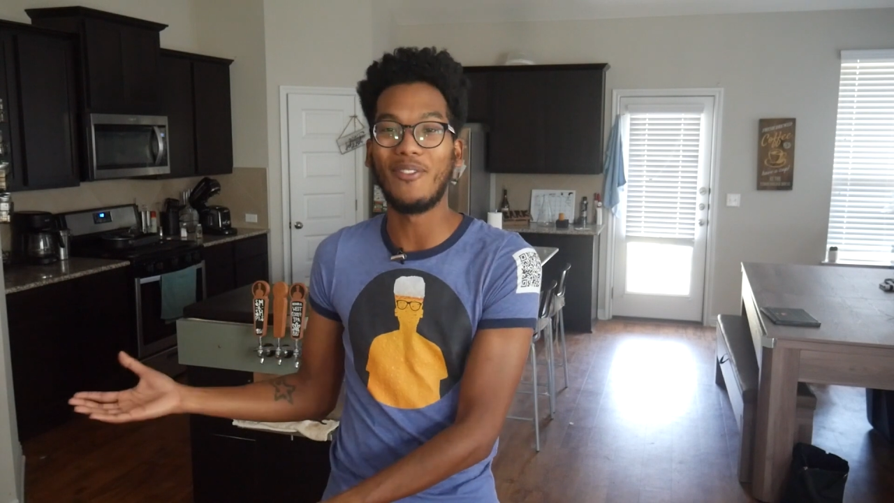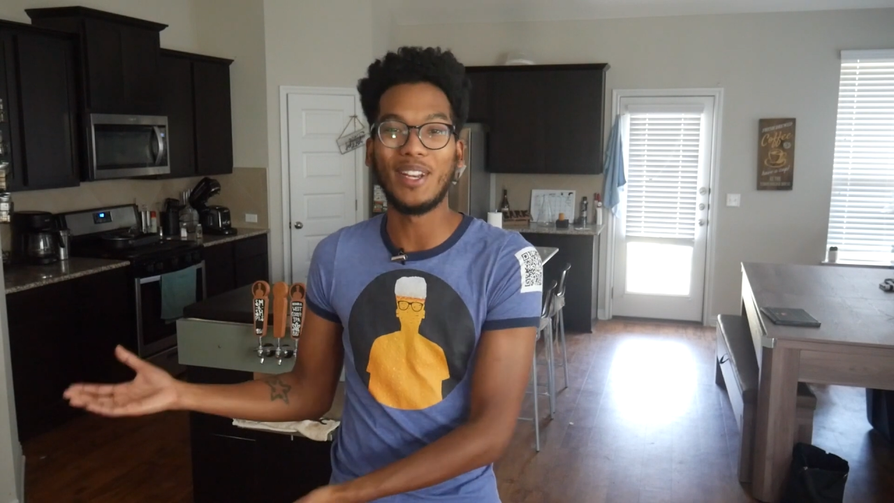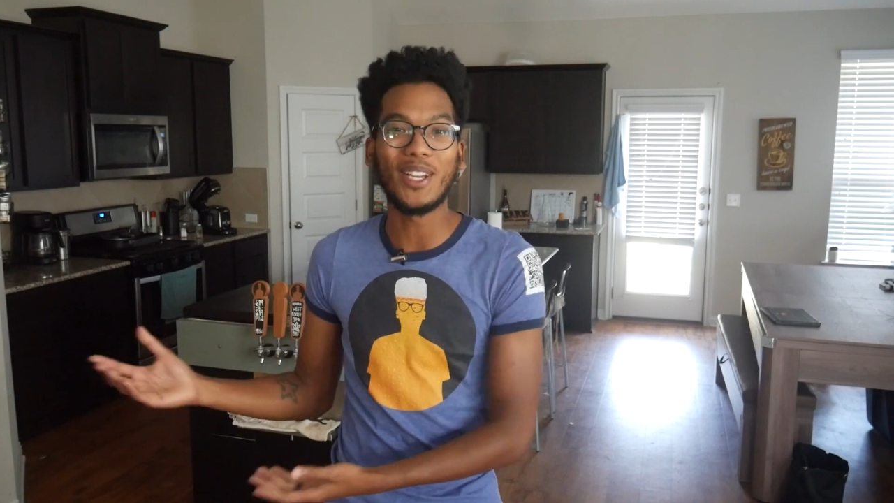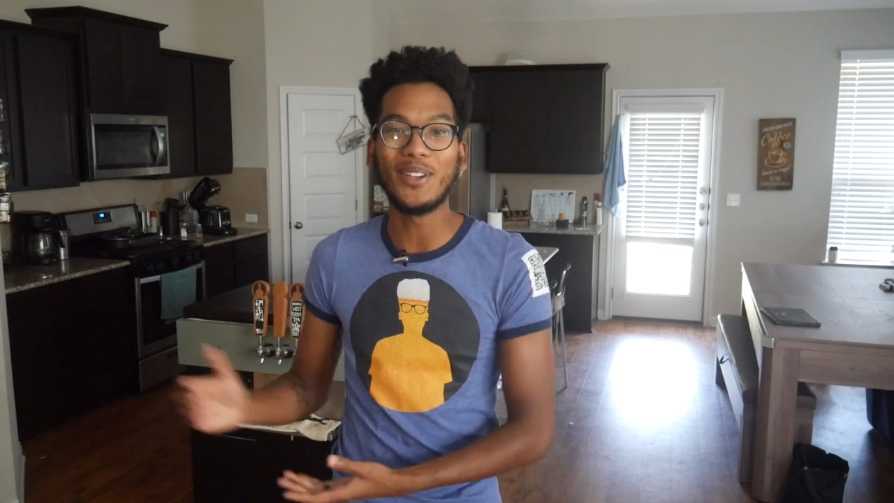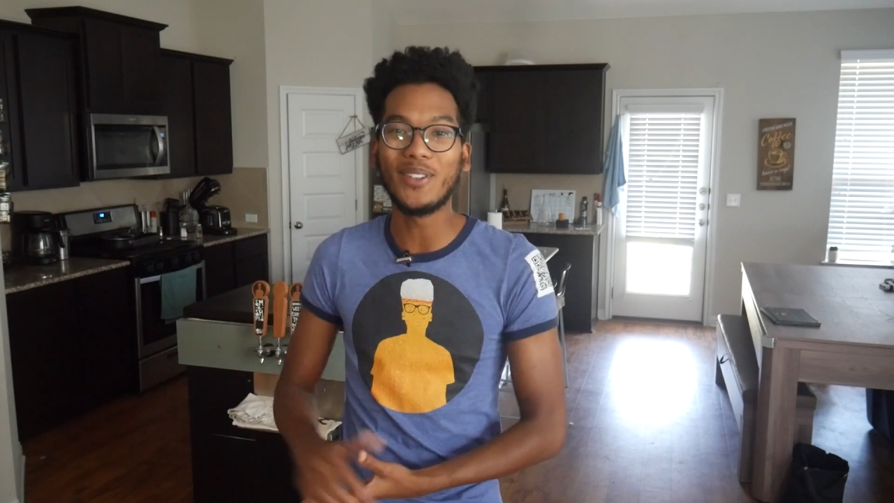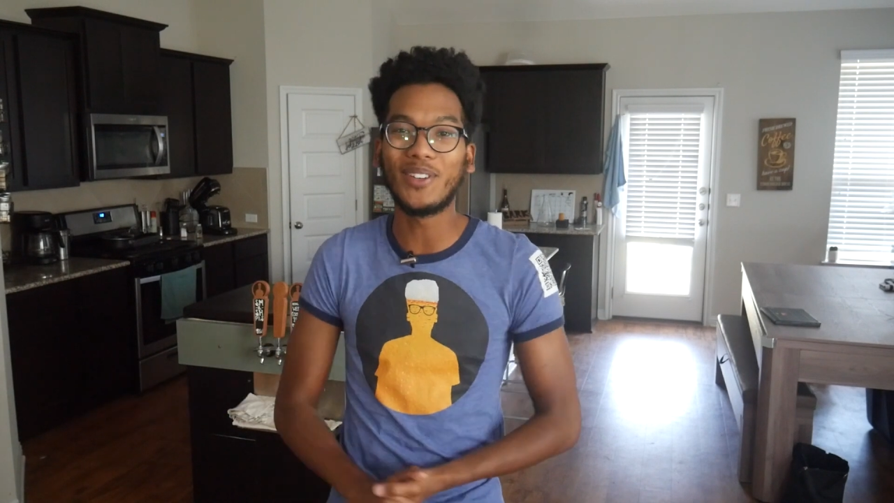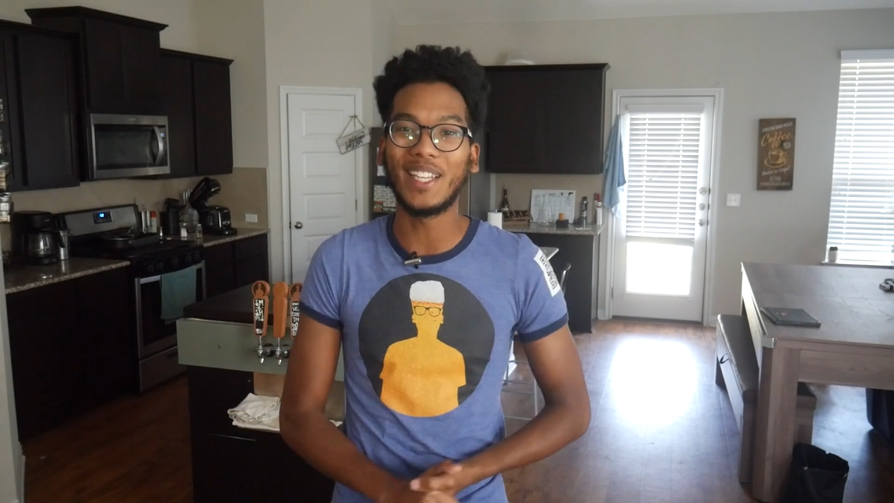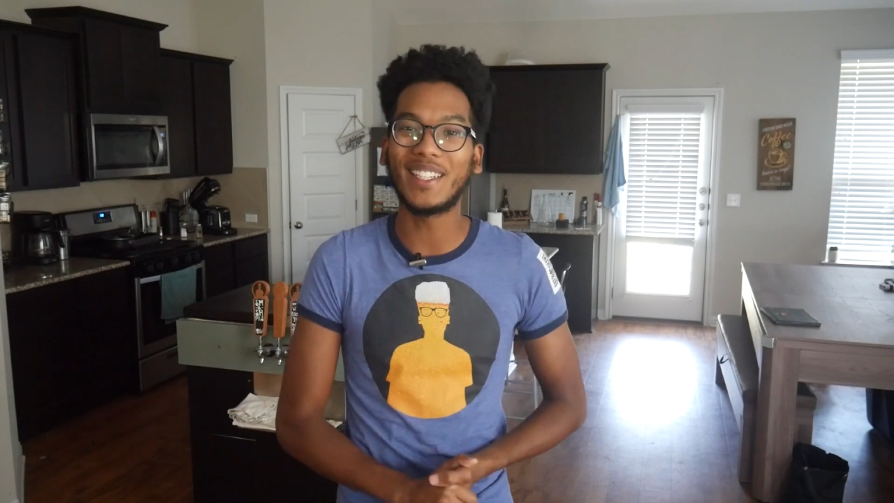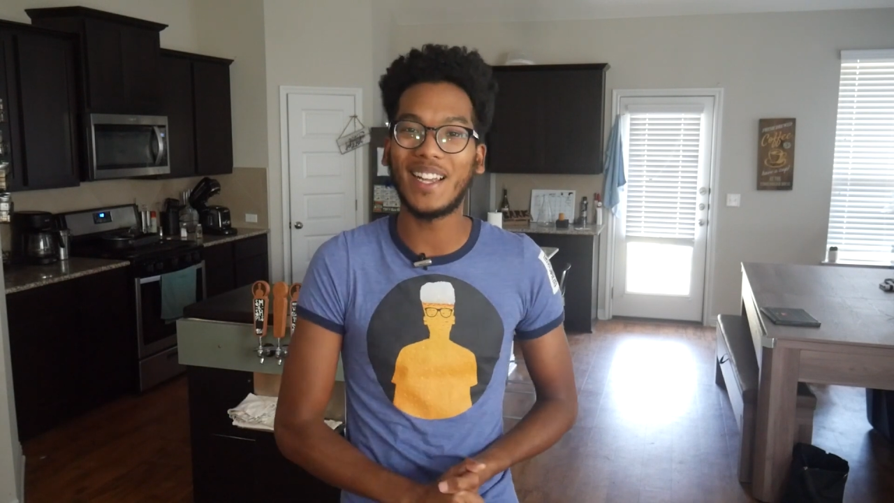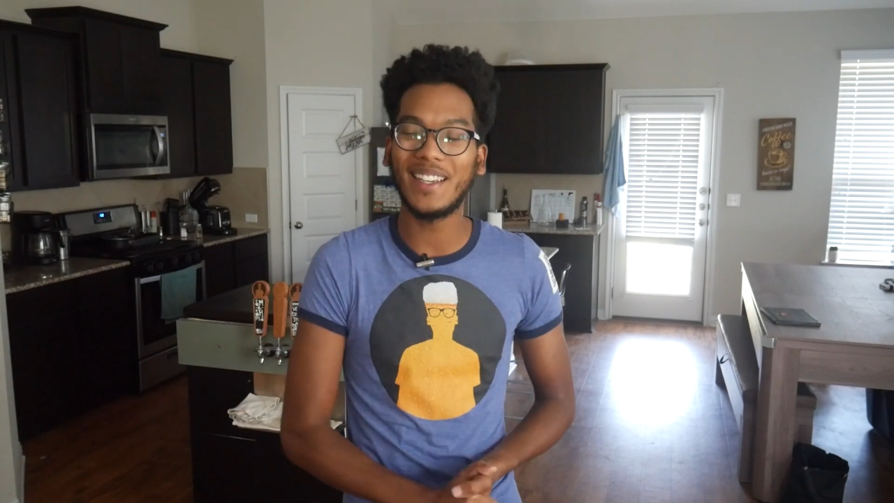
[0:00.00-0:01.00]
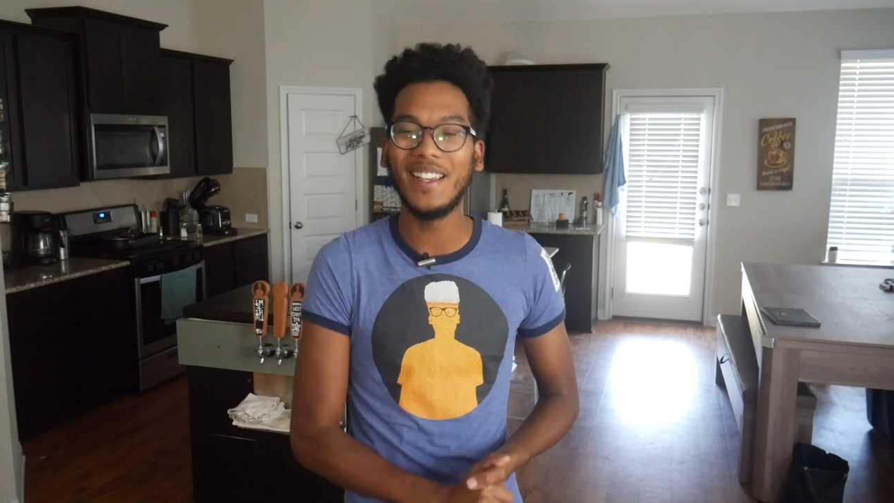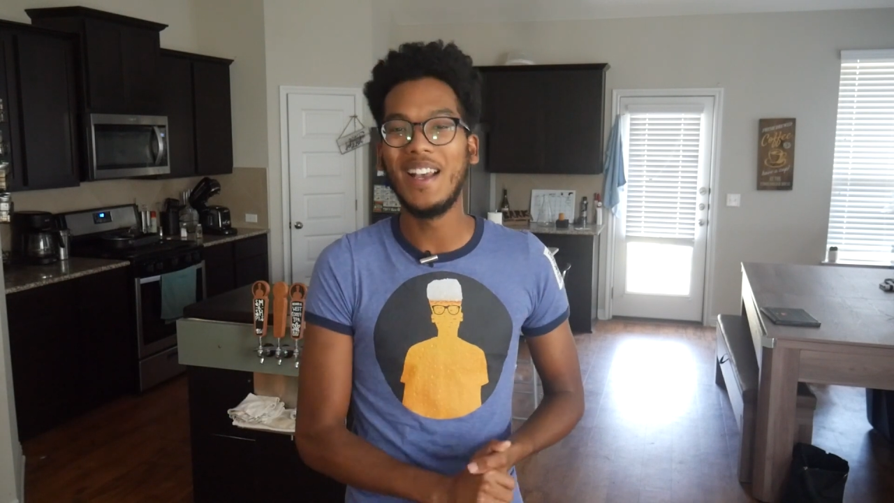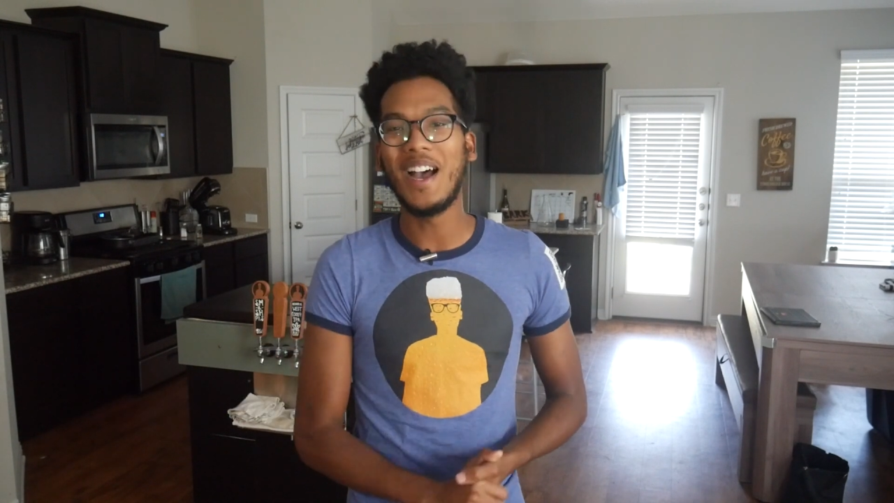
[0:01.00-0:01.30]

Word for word: video you've clicked on.